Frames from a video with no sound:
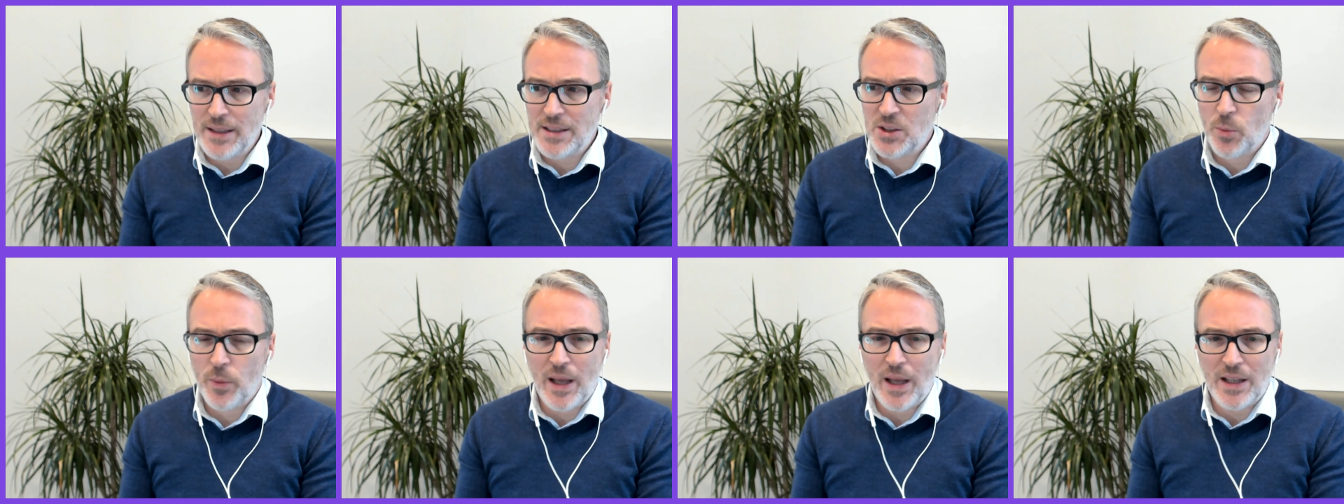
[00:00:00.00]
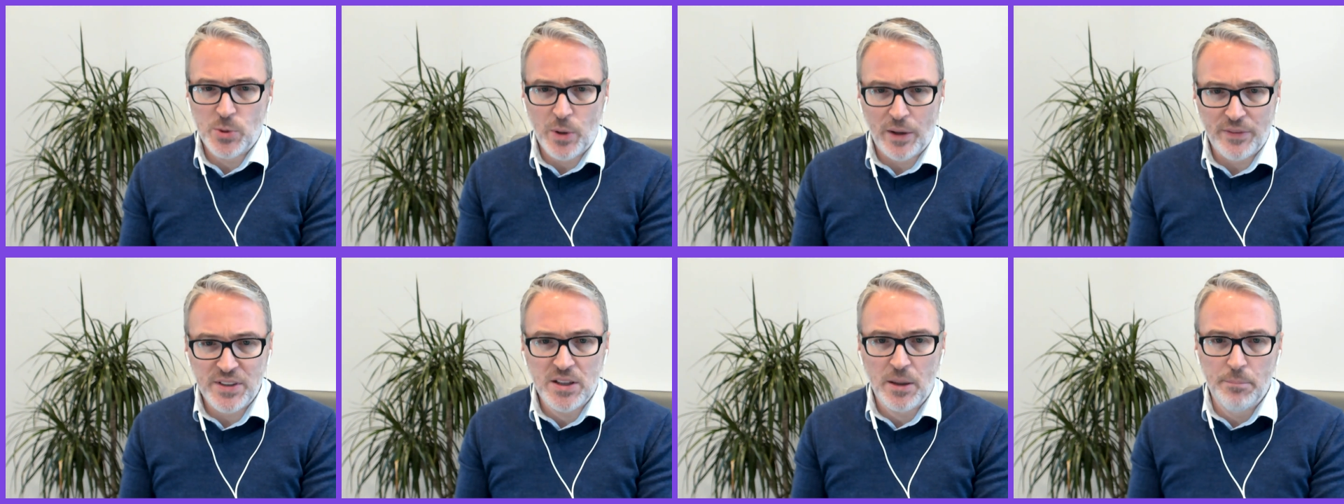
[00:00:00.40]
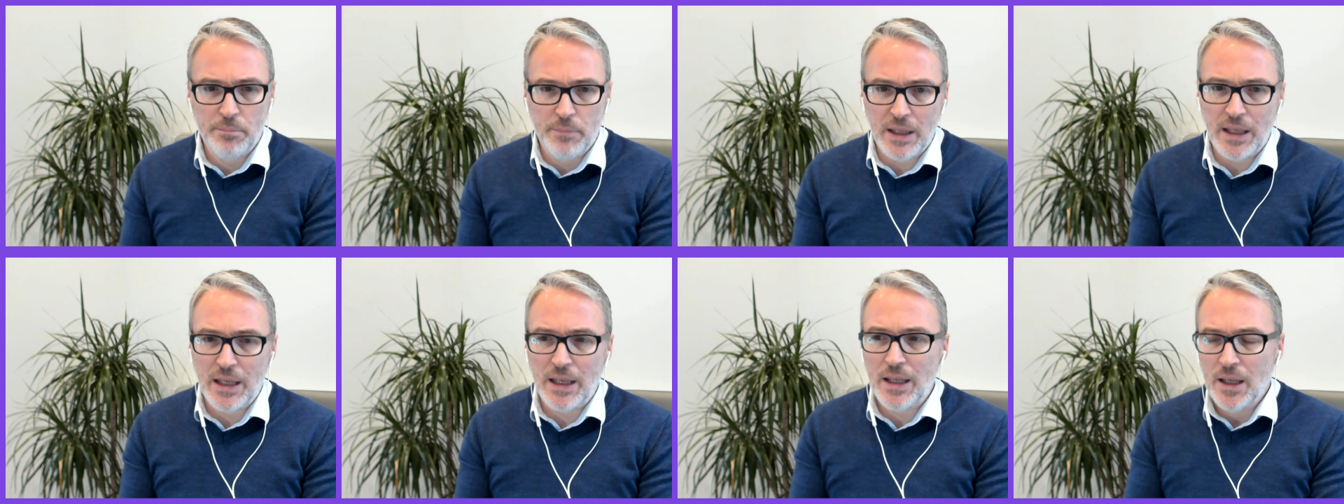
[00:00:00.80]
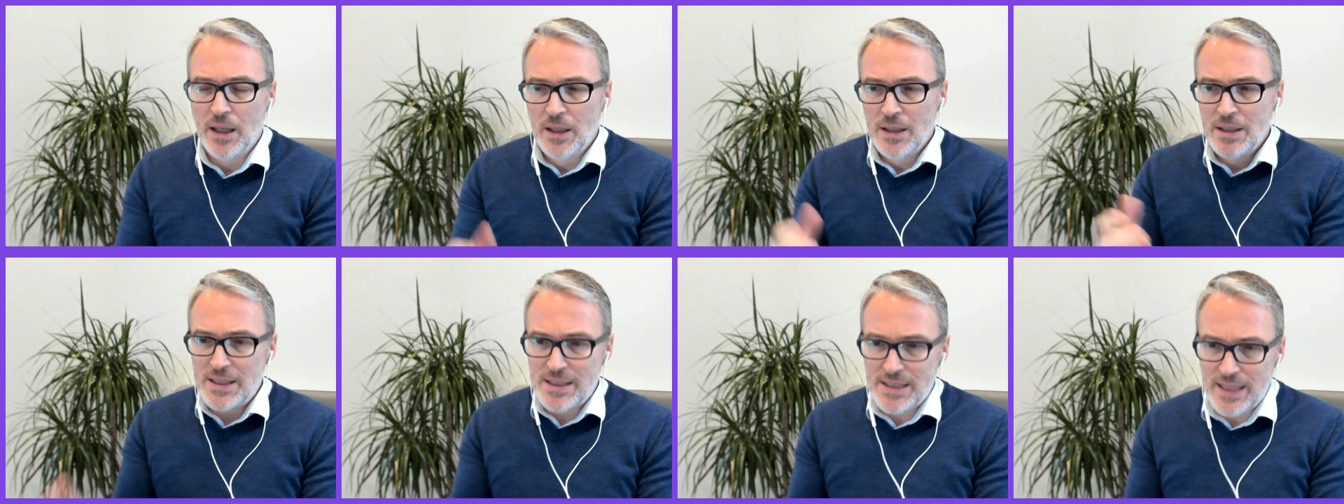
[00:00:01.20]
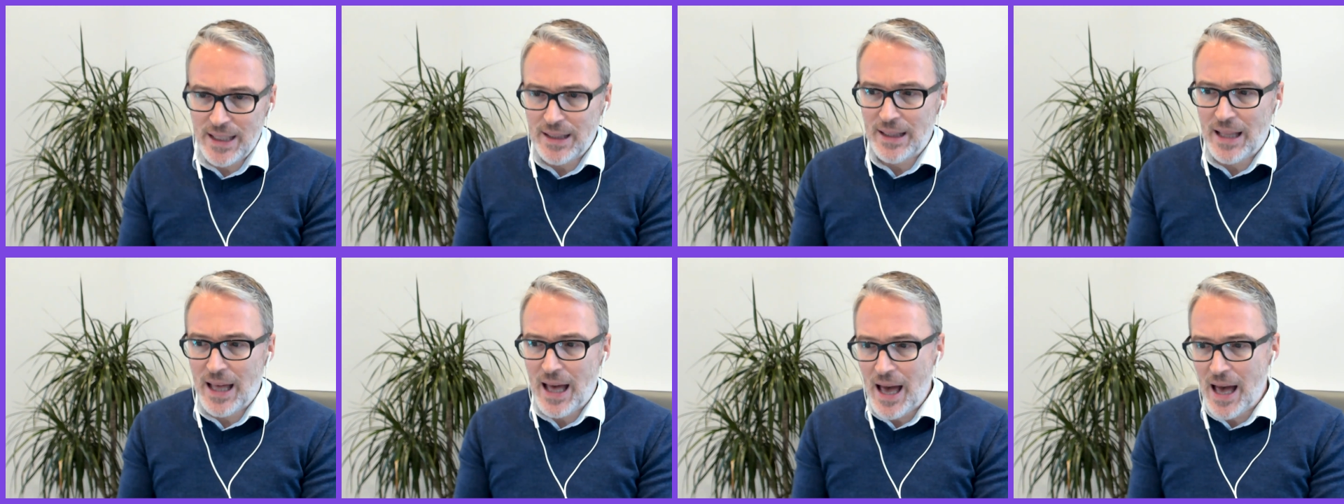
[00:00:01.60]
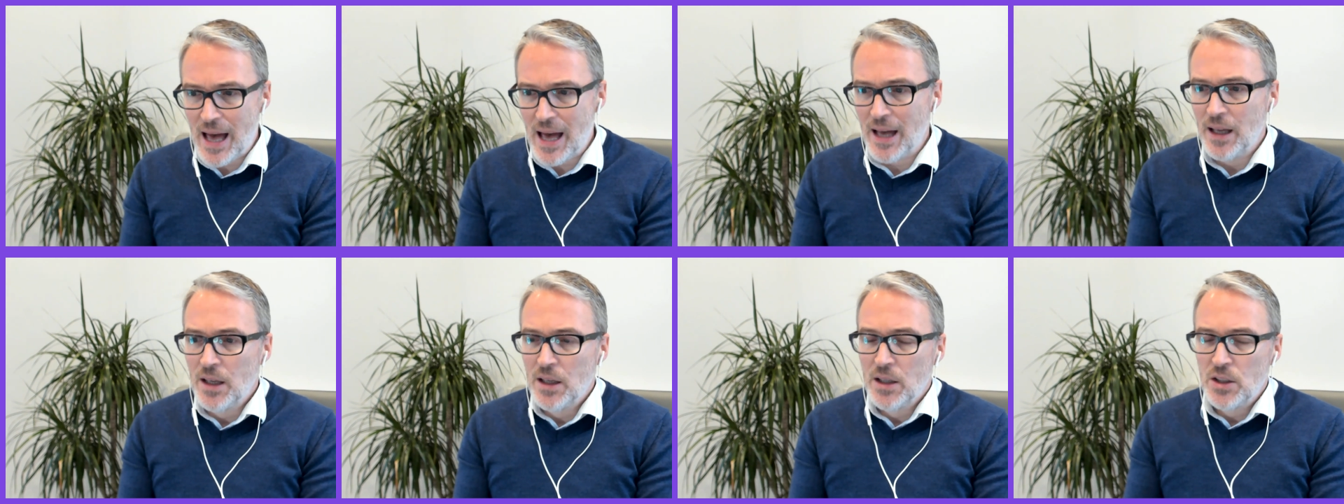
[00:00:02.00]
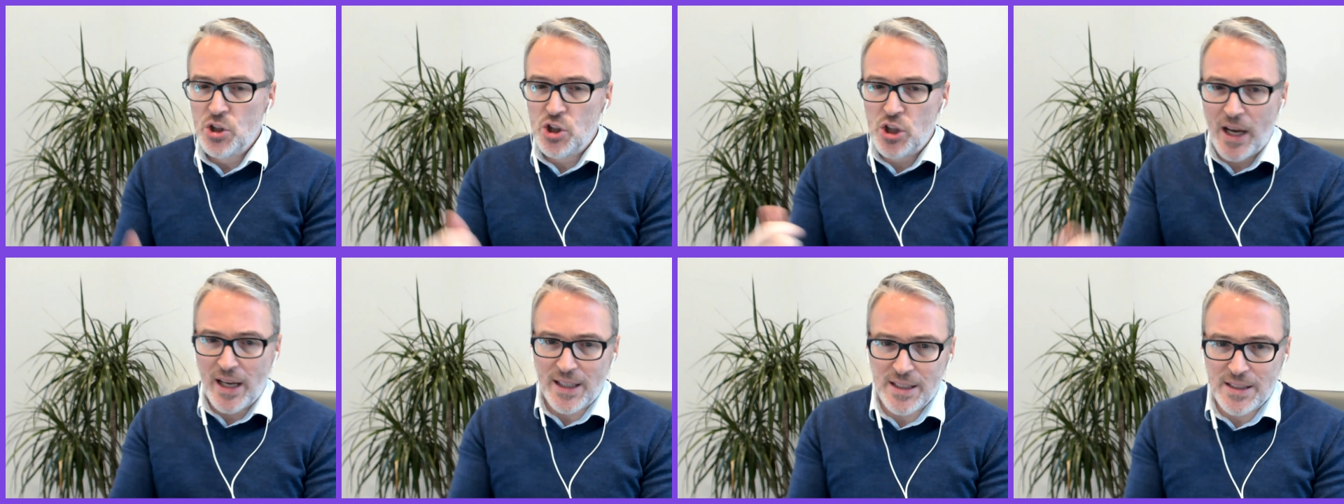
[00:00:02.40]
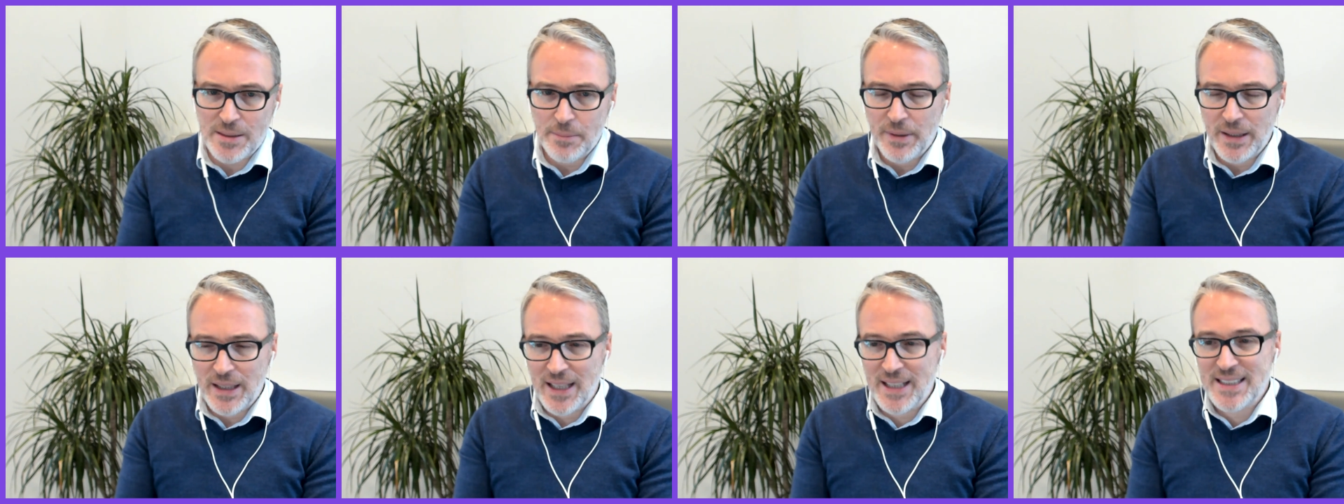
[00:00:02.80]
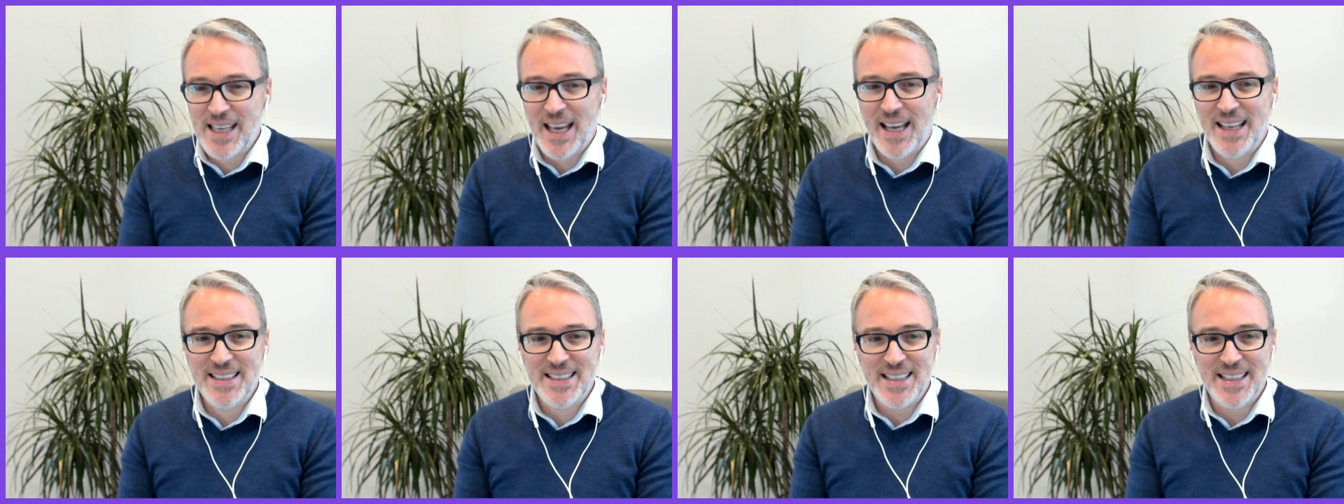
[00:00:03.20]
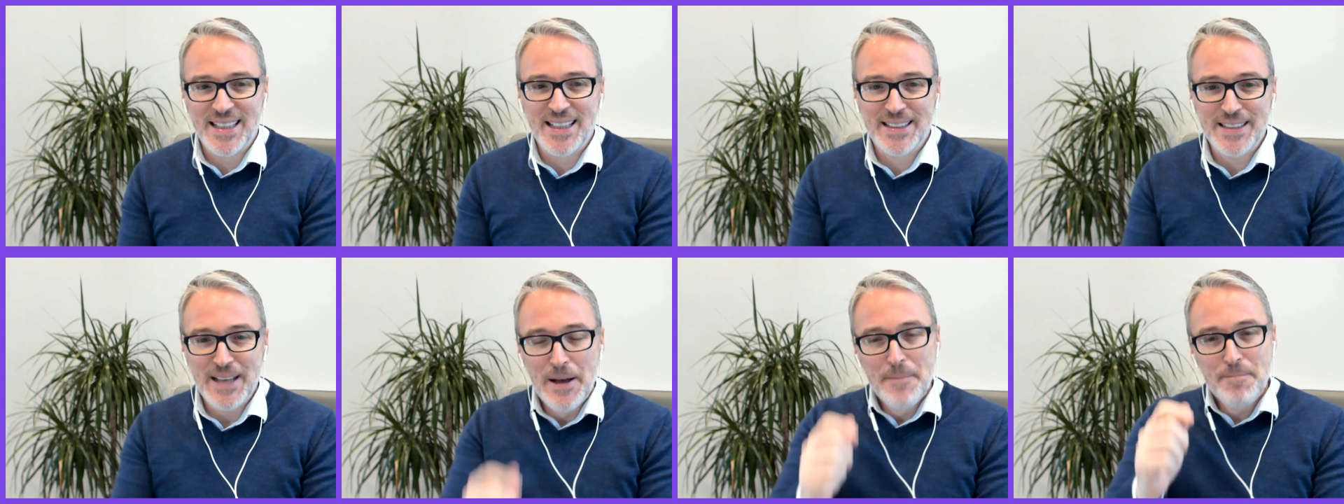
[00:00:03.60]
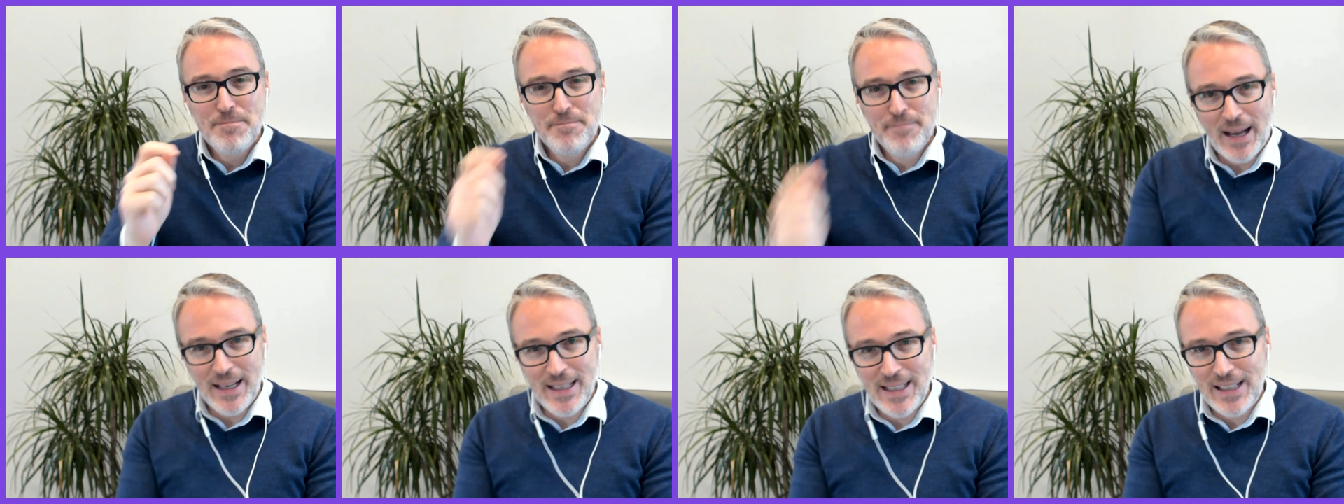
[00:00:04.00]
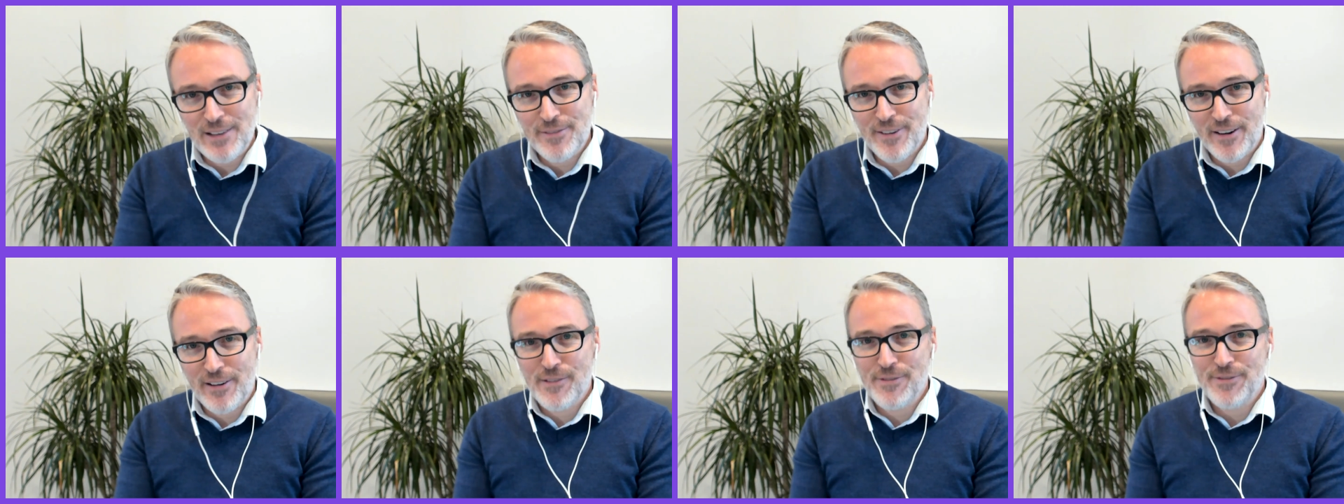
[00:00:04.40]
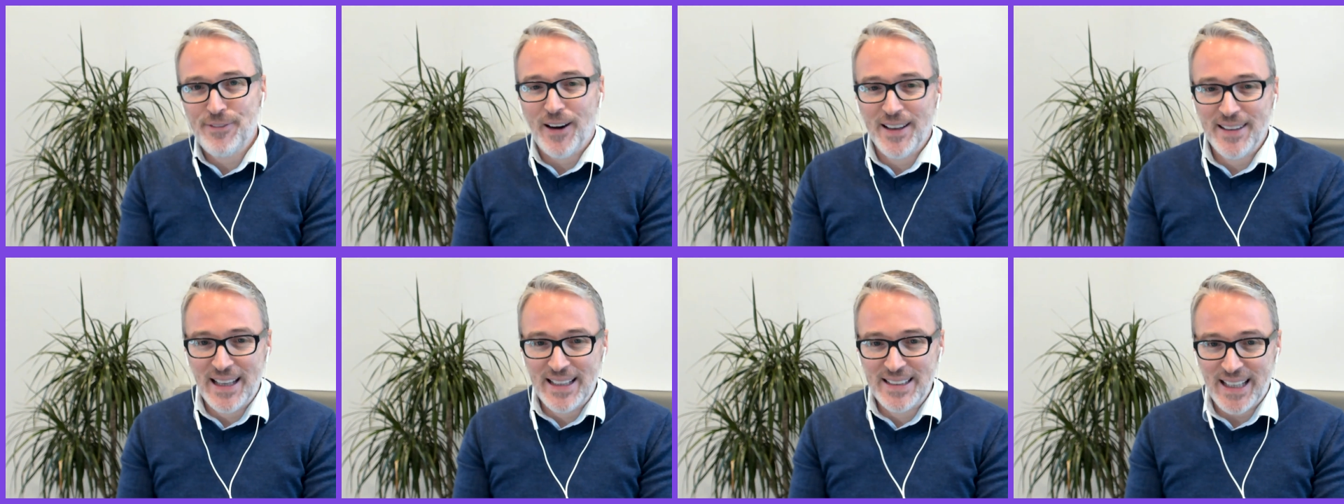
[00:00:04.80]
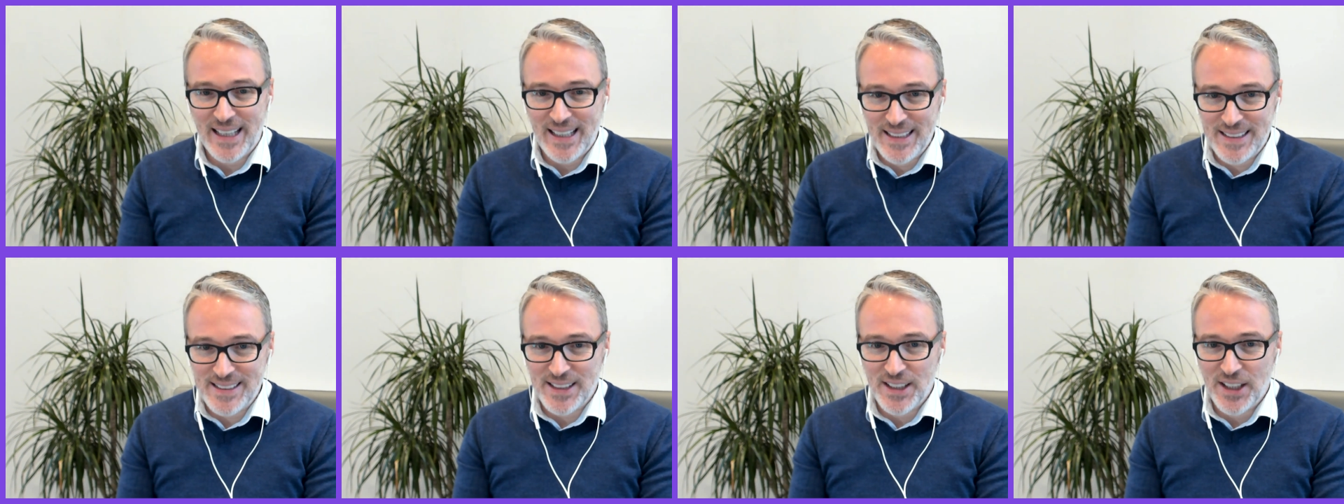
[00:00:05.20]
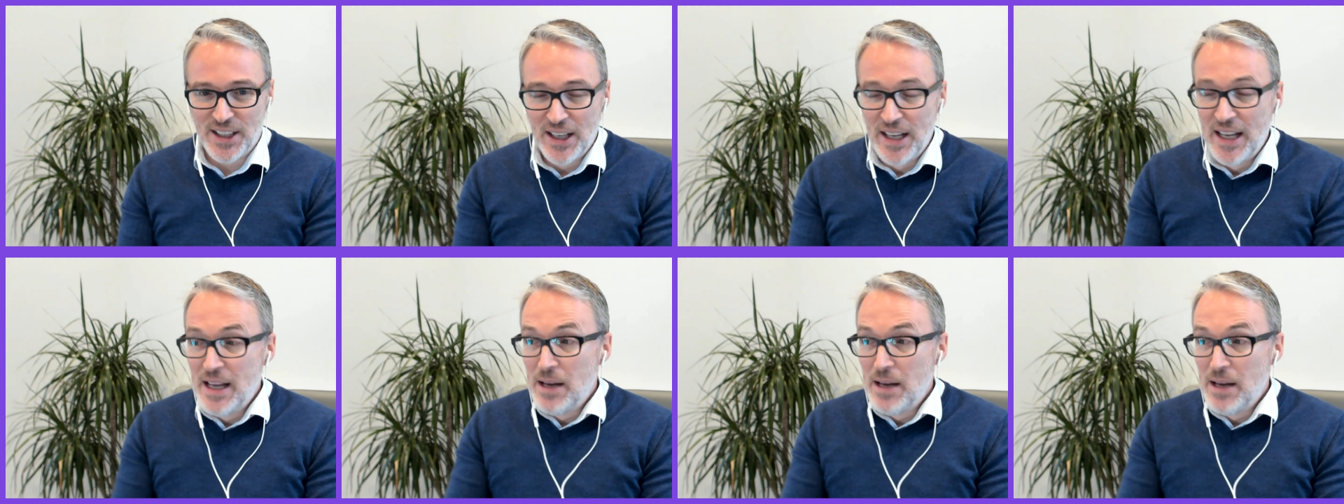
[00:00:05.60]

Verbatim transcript: So we had to have somebody sit there, check somebody attended, manually verify their data,